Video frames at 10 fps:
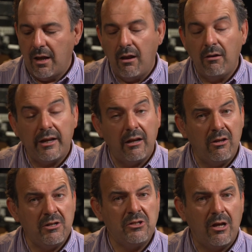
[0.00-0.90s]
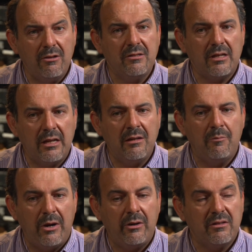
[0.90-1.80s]
like a lot of shows in
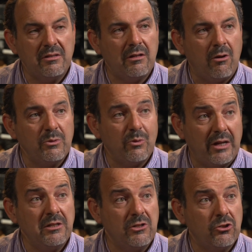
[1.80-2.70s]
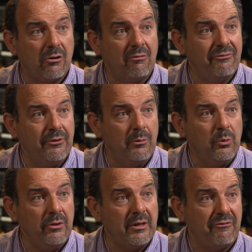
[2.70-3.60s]
America, the sitcoms were actually shot on film,
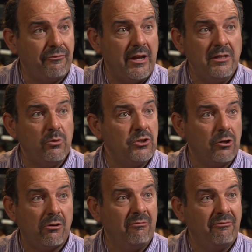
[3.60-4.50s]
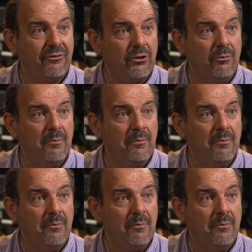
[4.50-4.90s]
weren't they? Friends were shot on film.